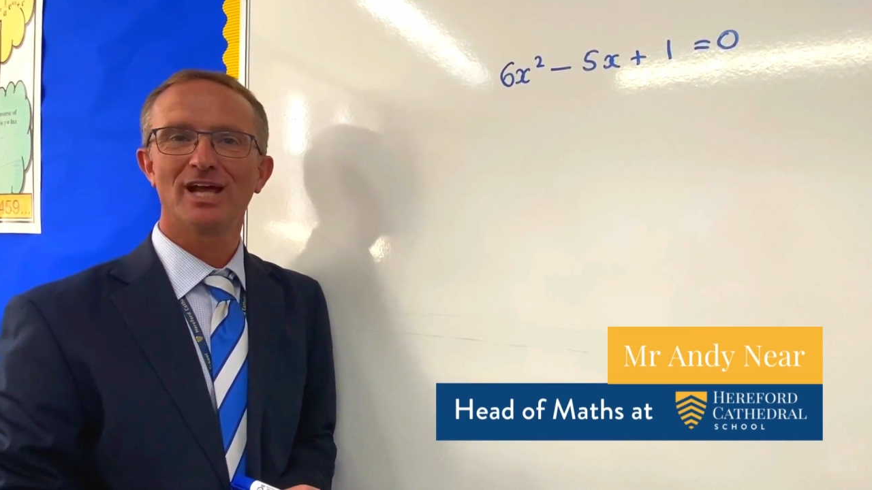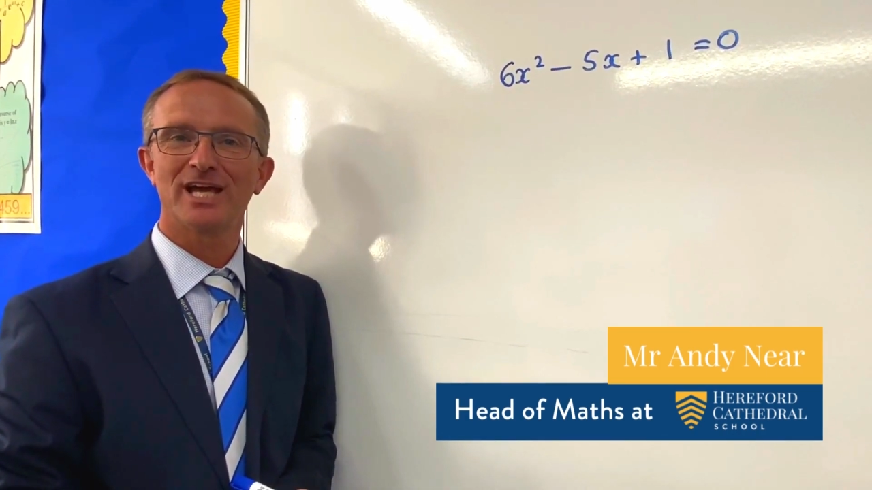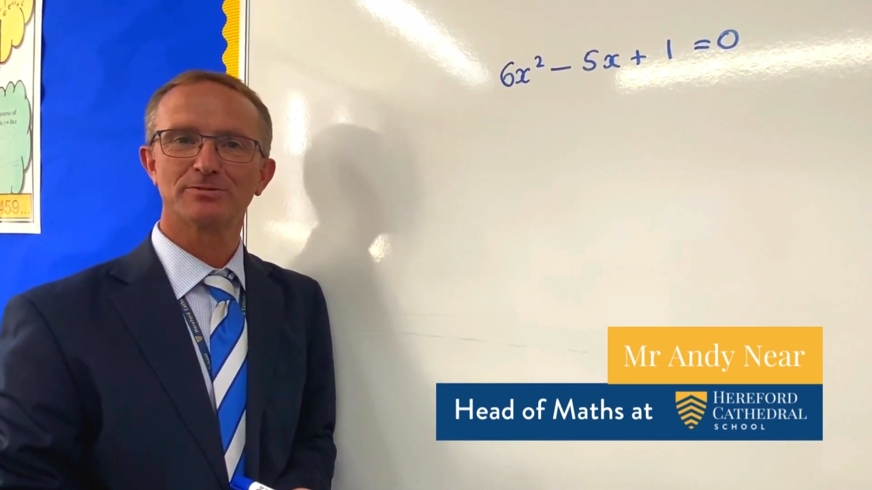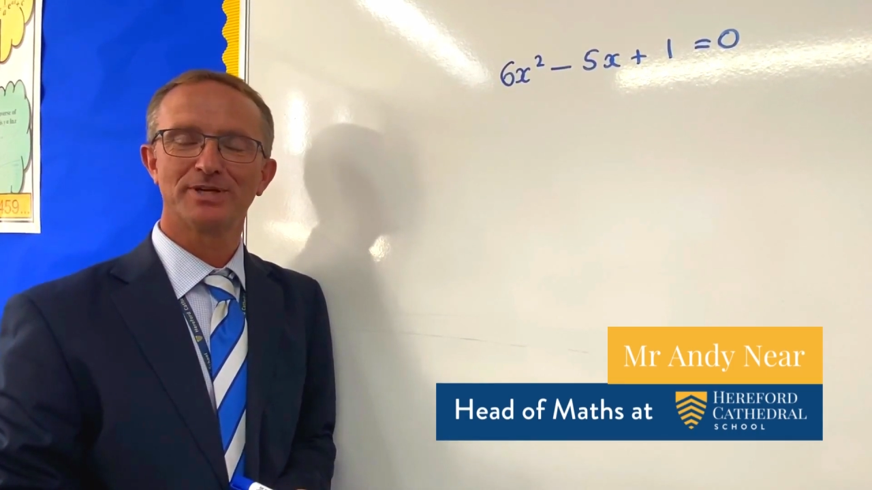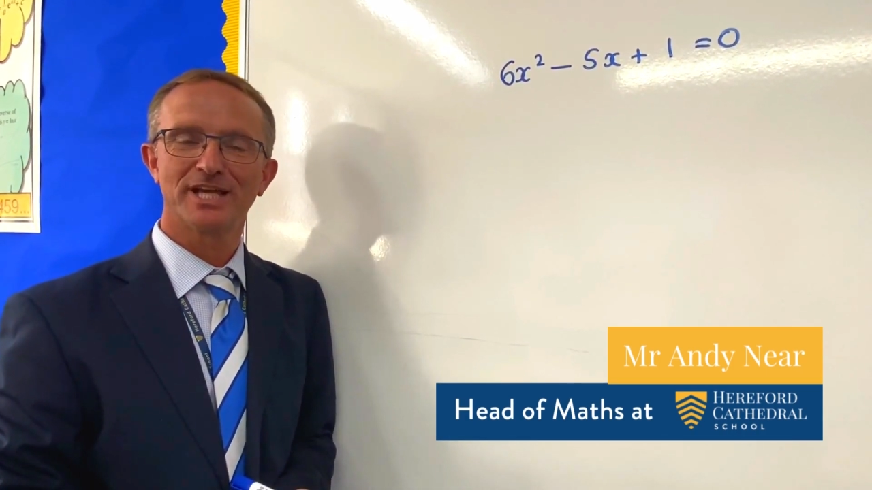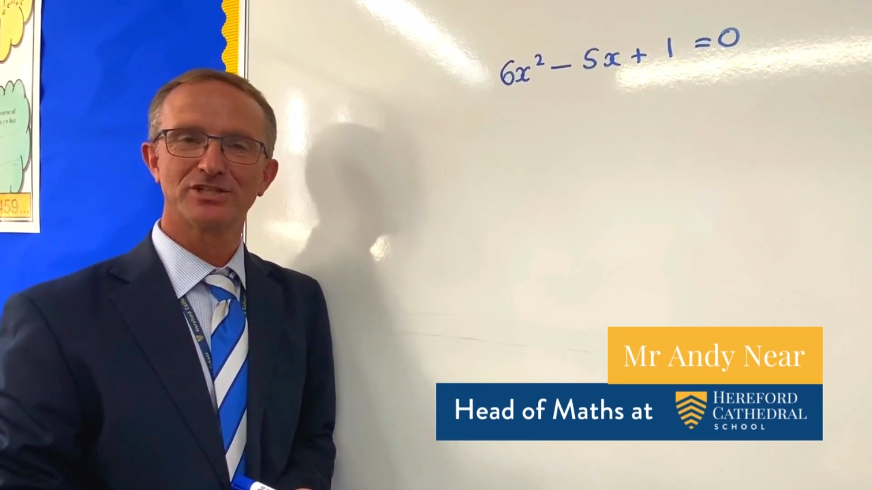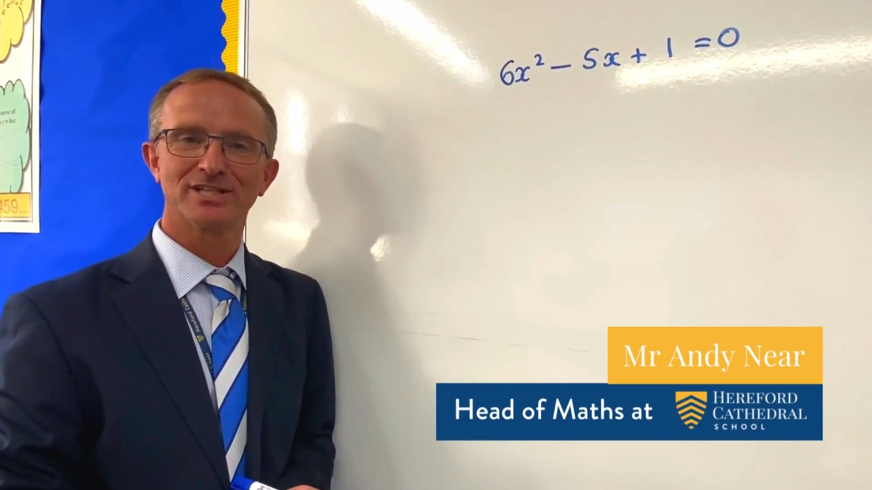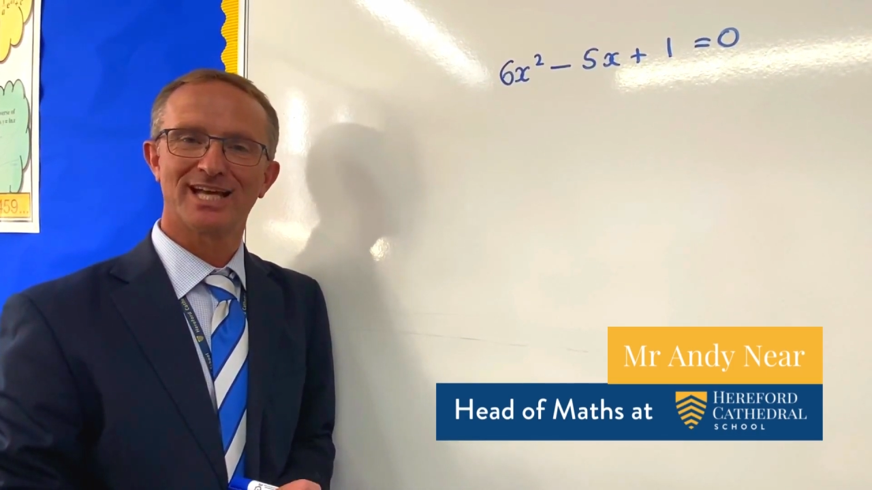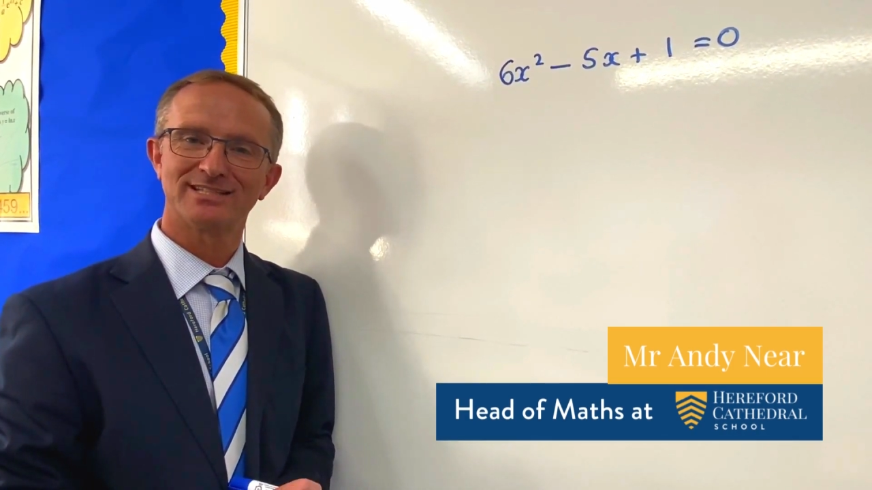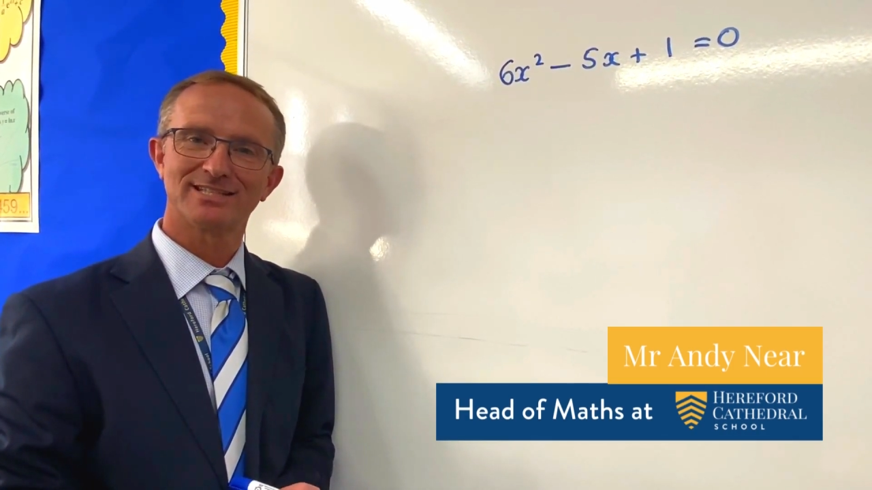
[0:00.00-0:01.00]

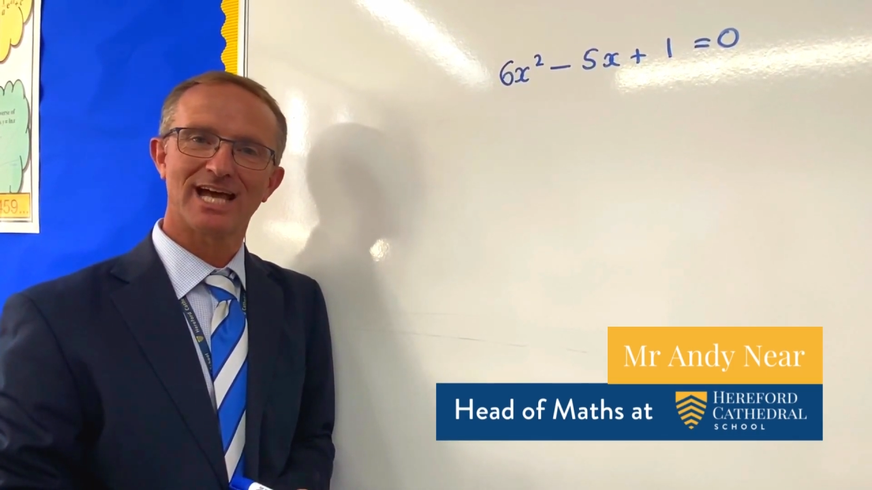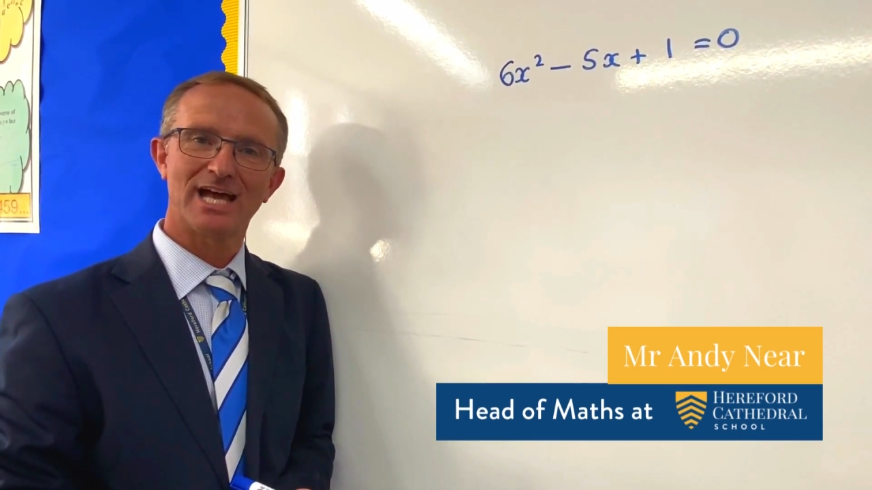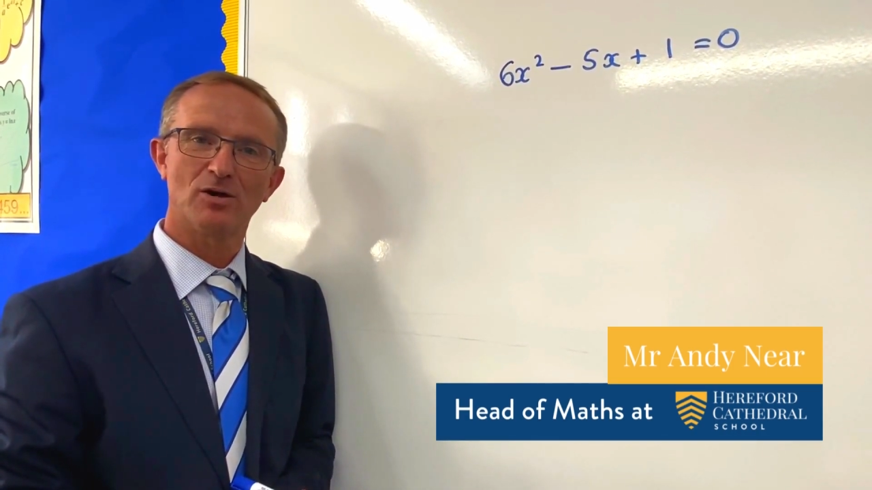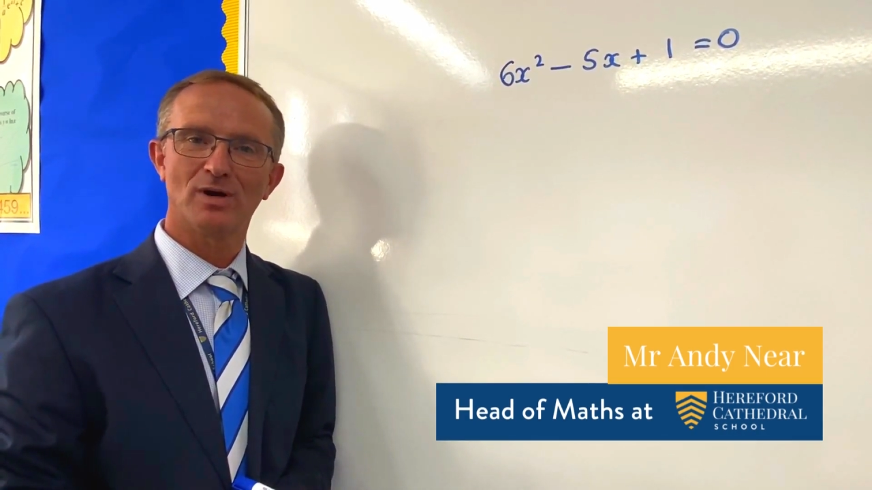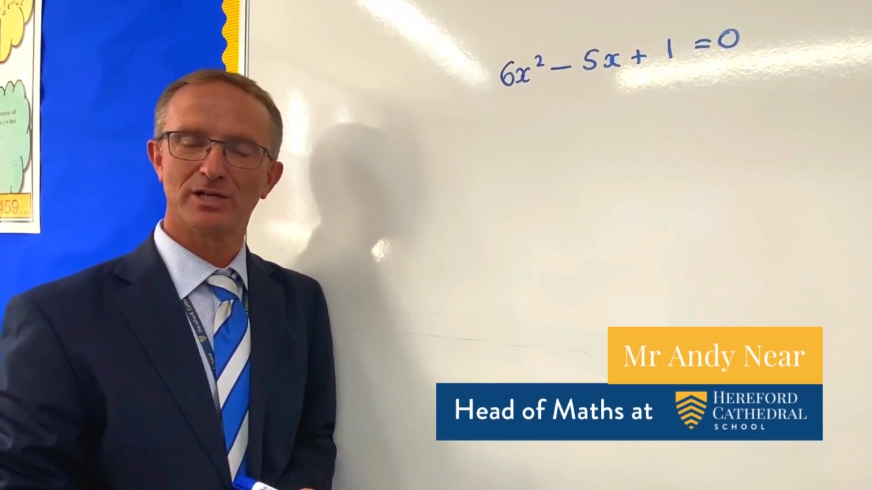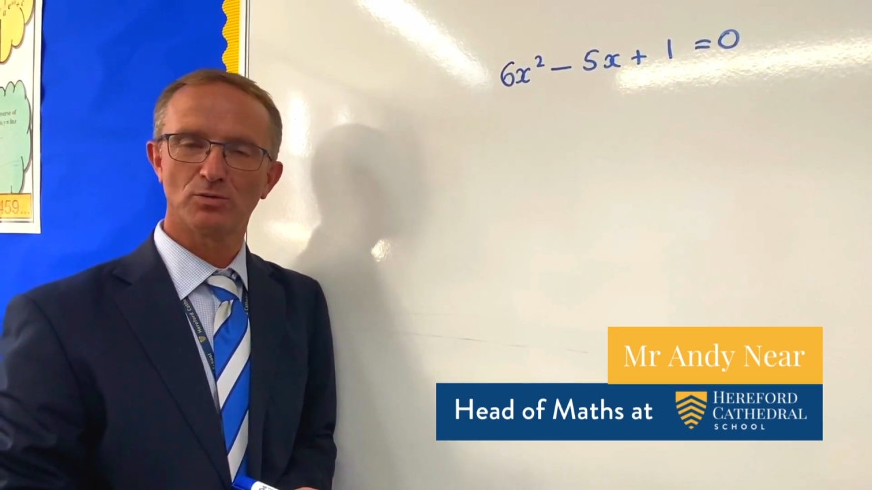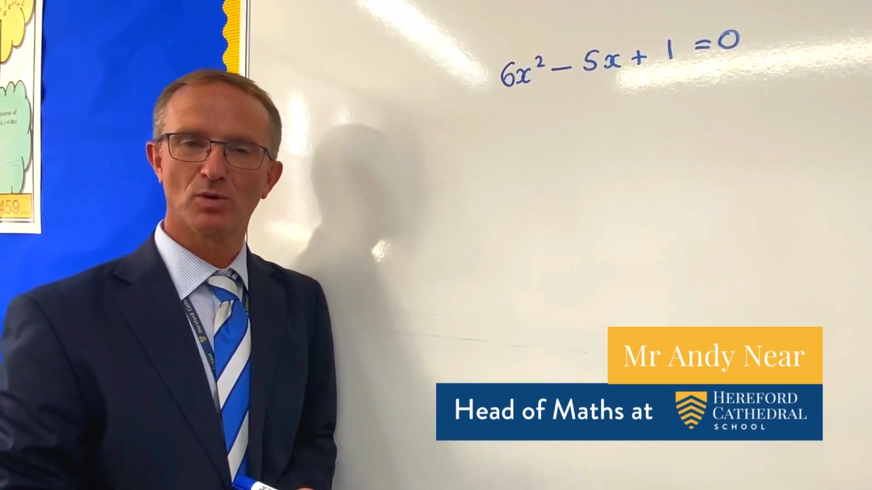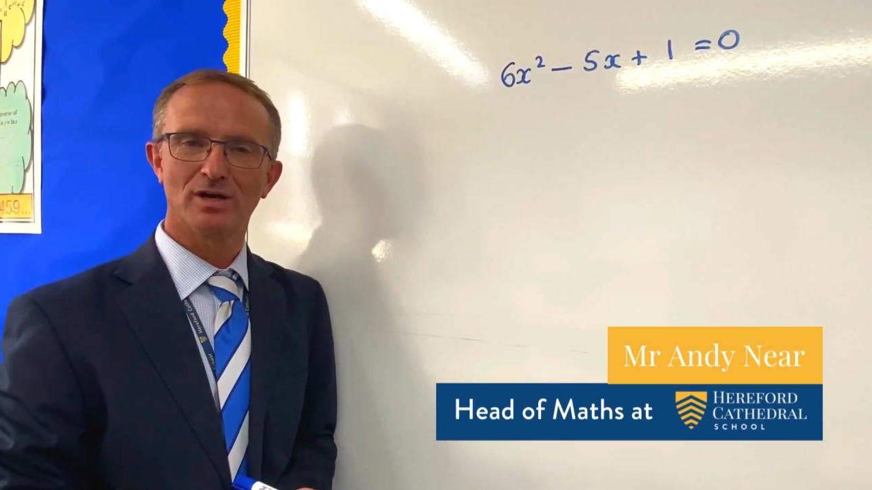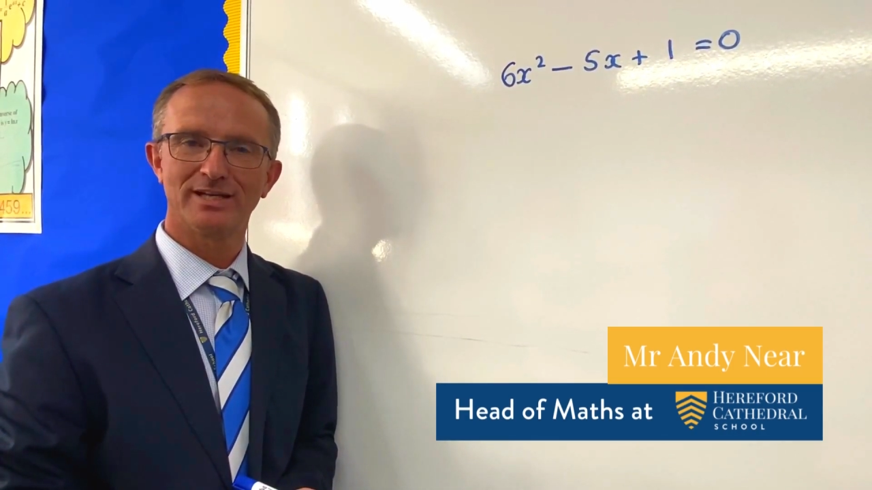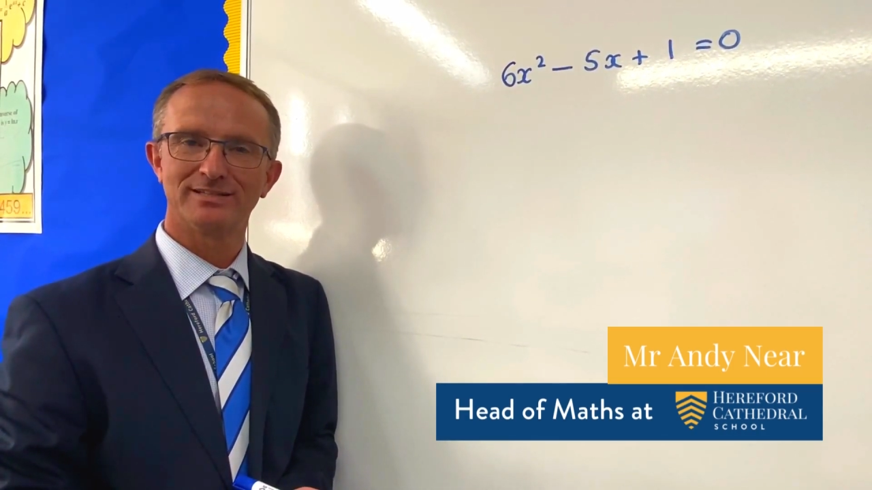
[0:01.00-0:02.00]
explanation as to how and why